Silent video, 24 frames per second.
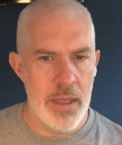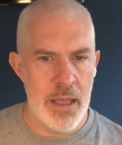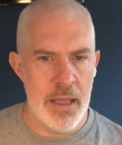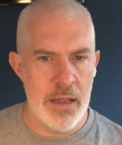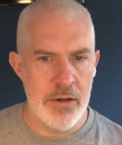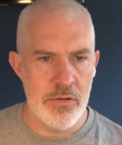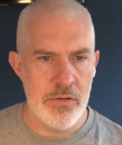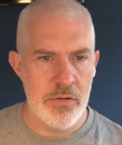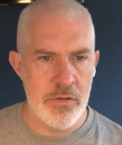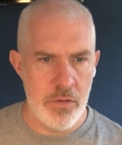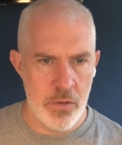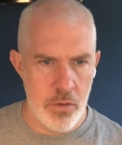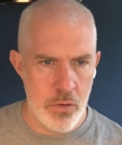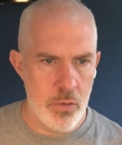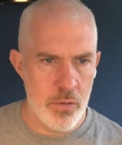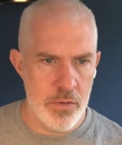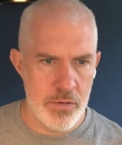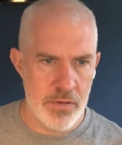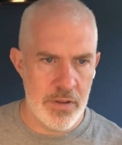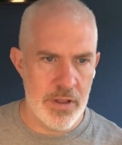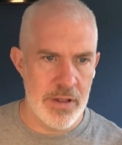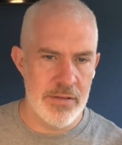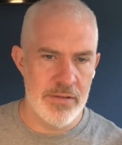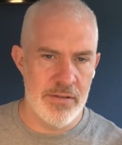It too
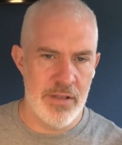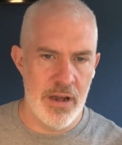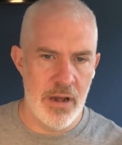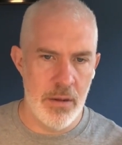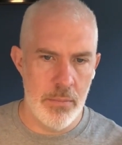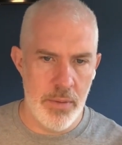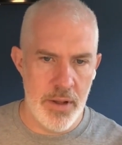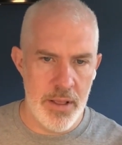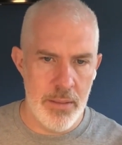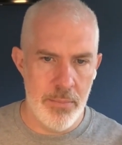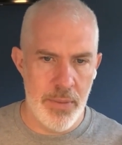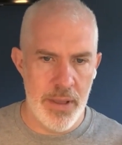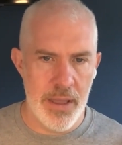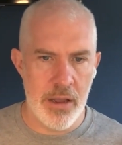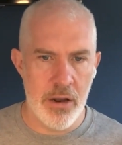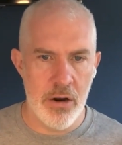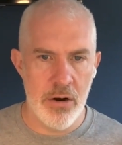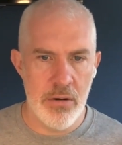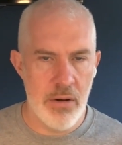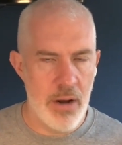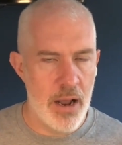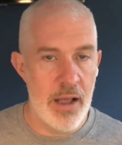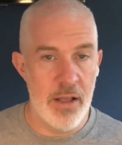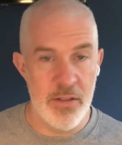is considerably
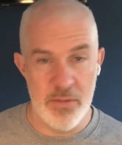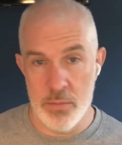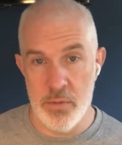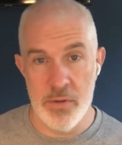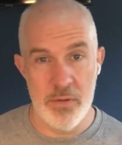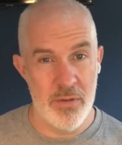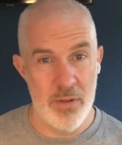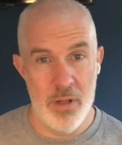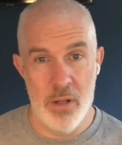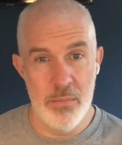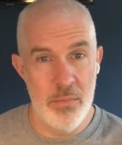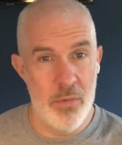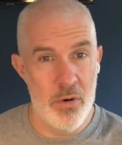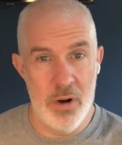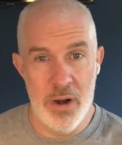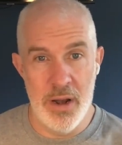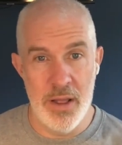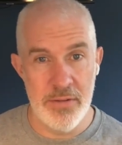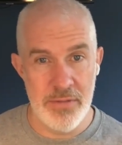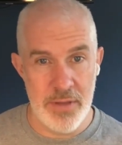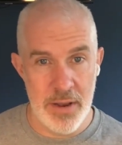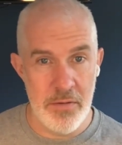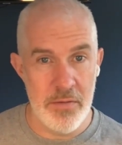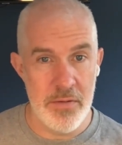bigger, as was more or
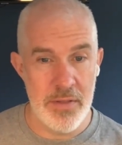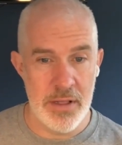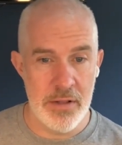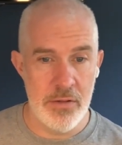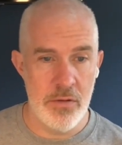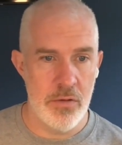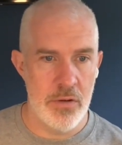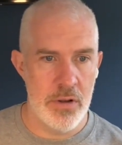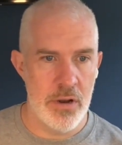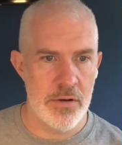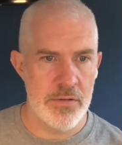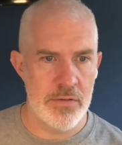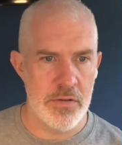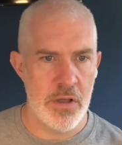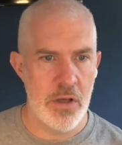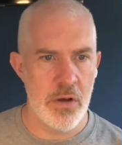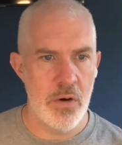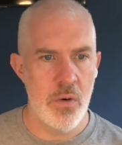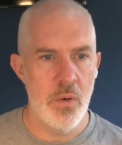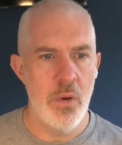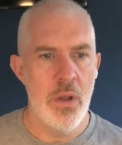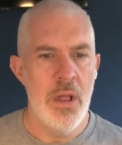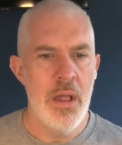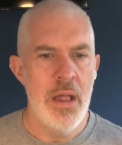less everything 2 years
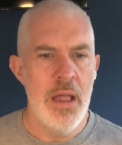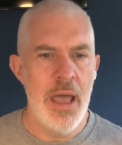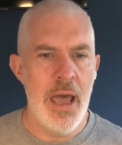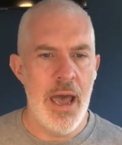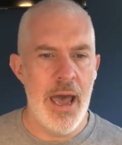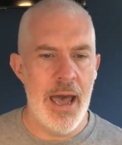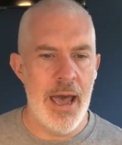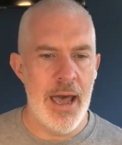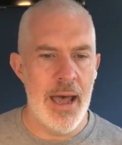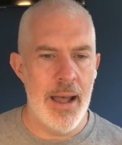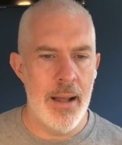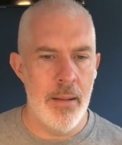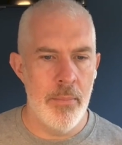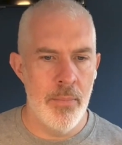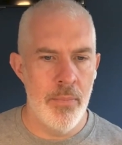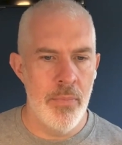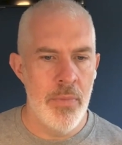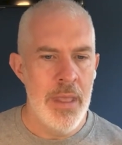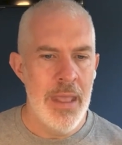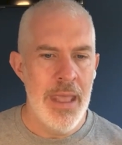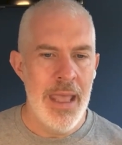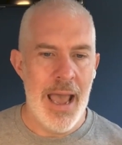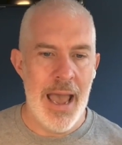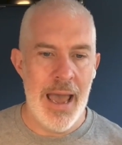ago.
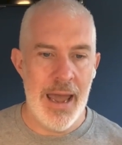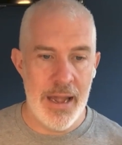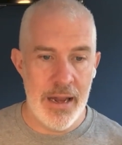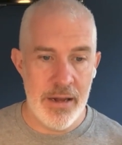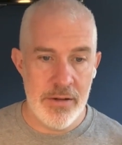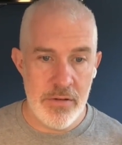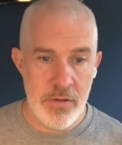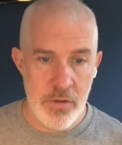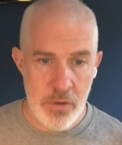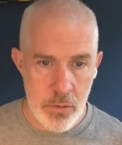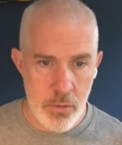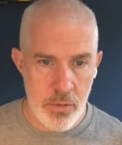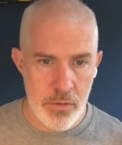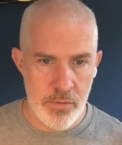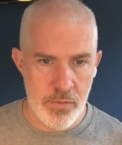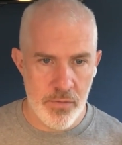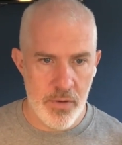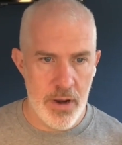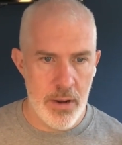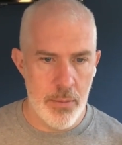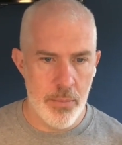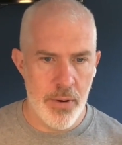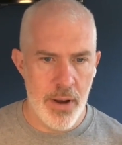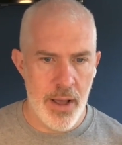And it too is
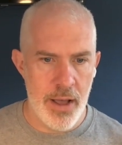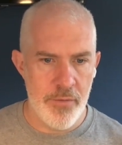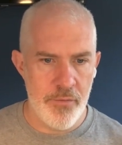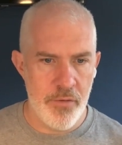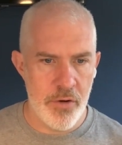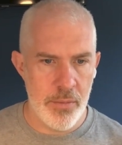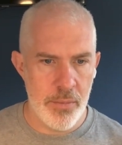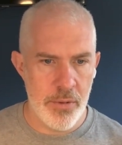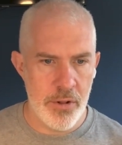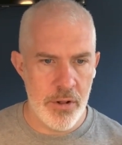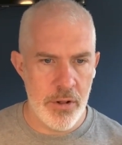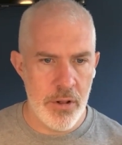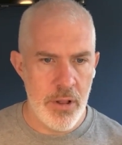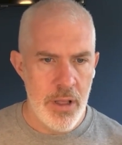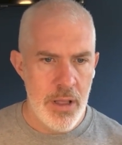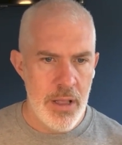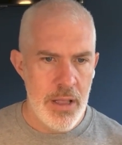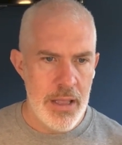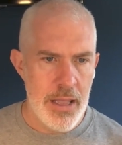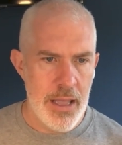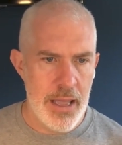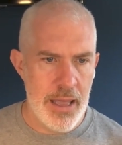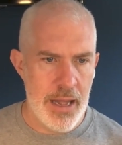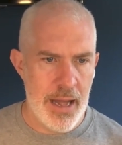very profitable.
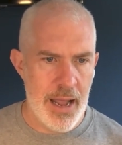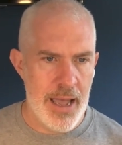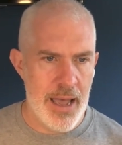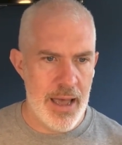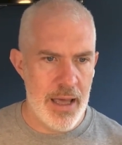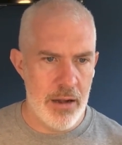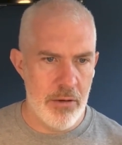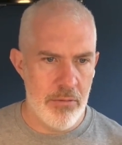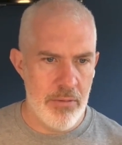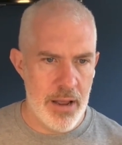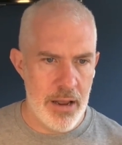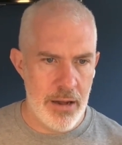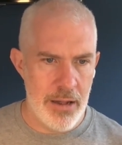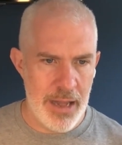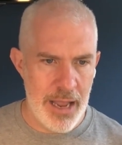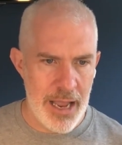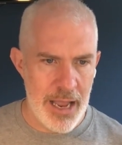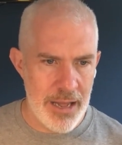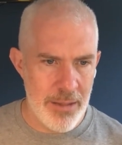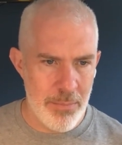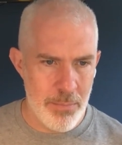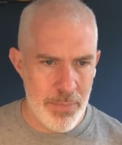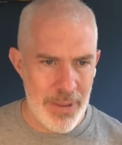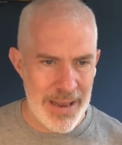It had around
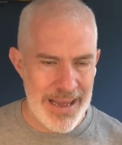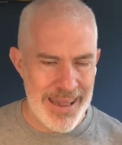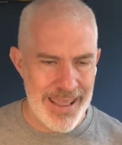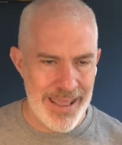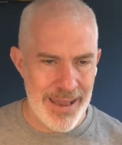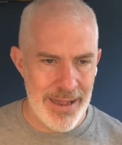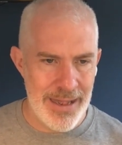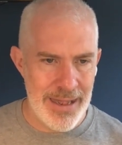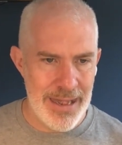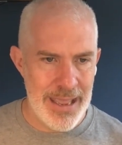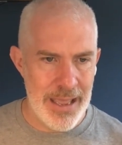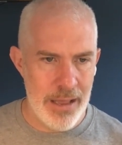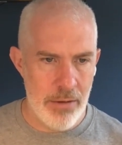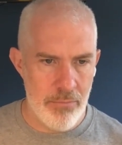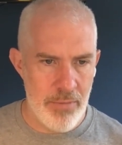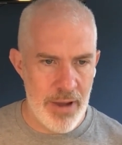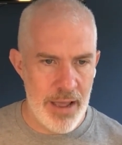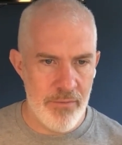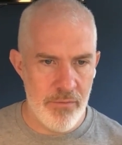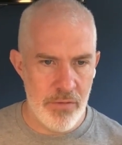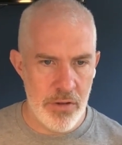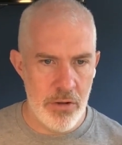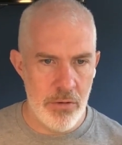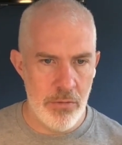8 billion in
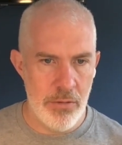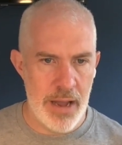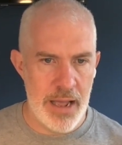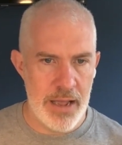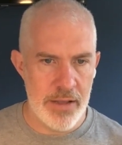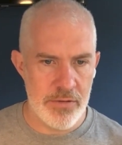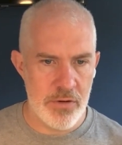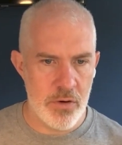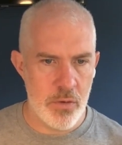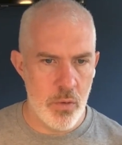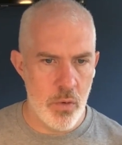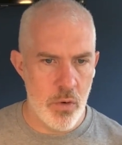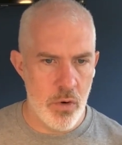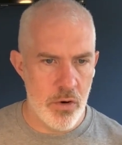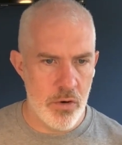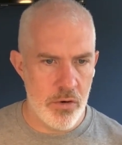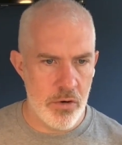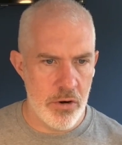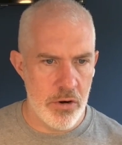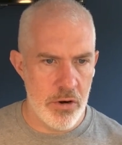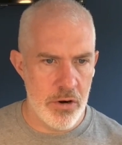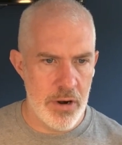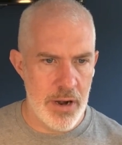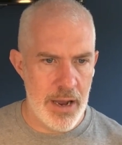revenue last
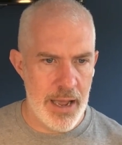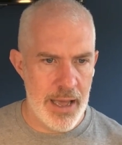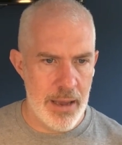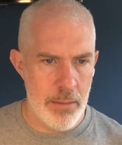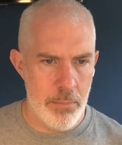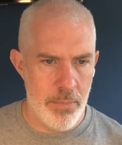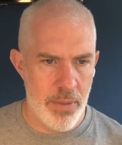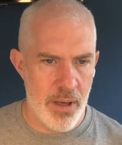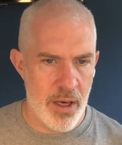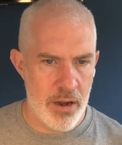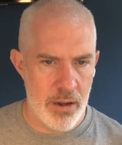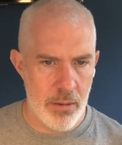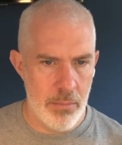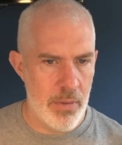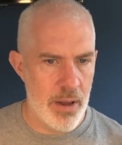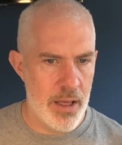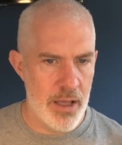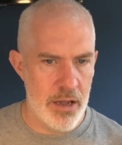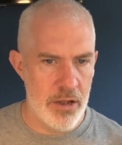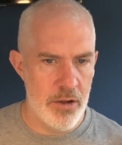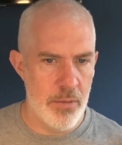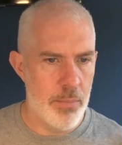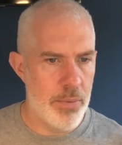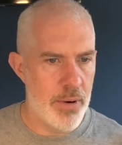quarter, and bottom
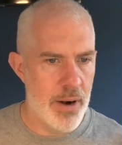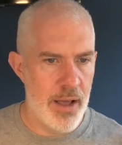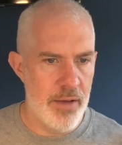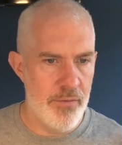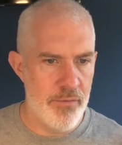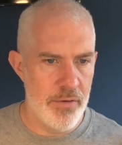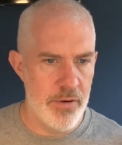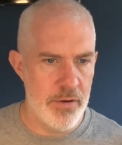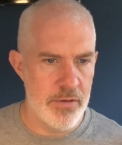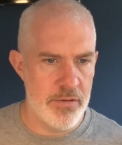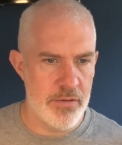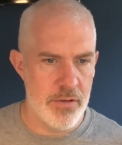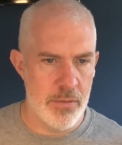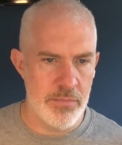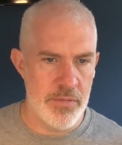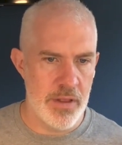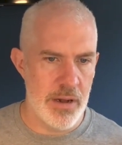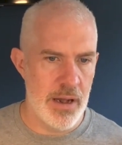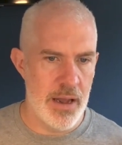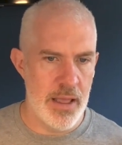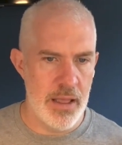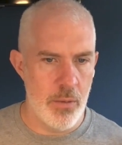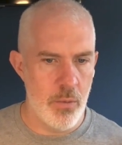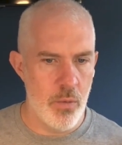line profit
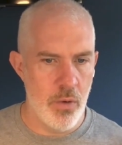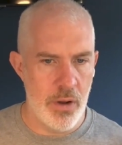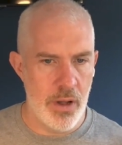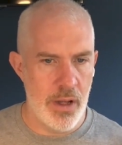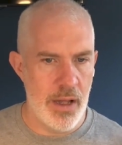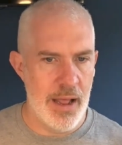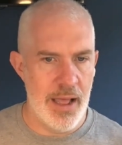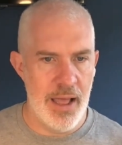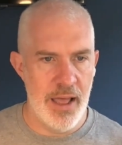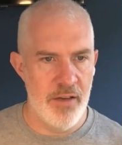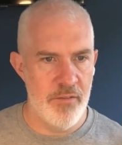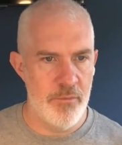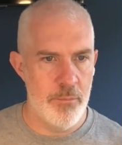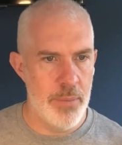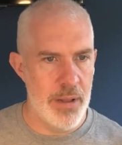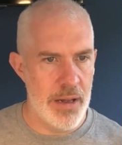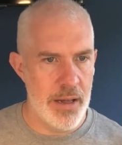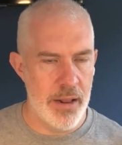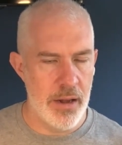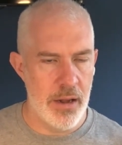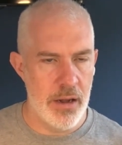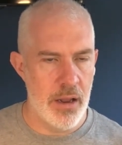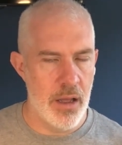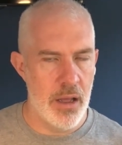something like 1.5
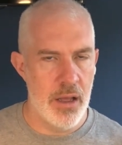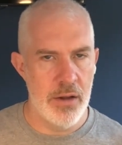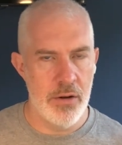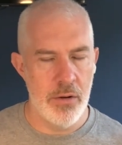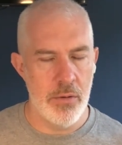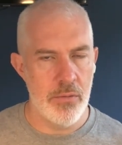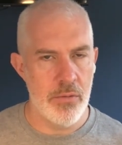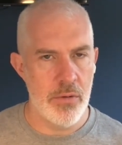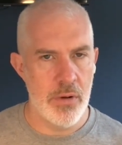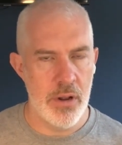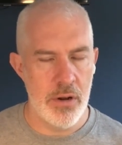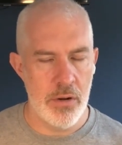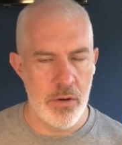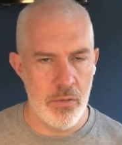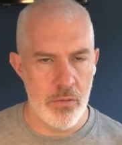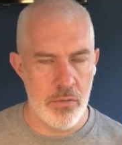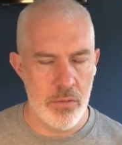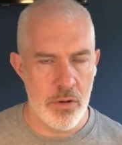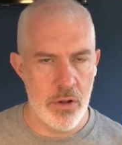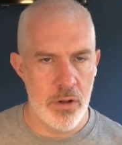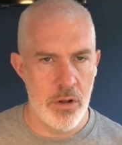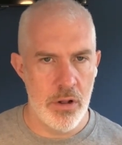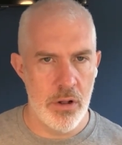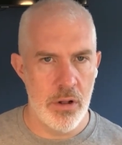billion. I don't
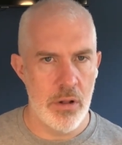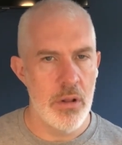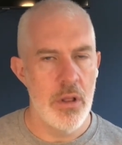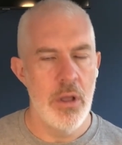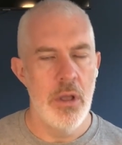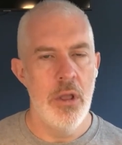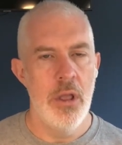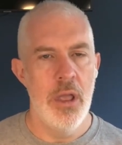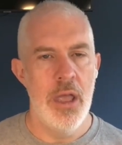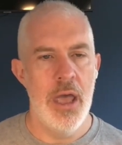recall.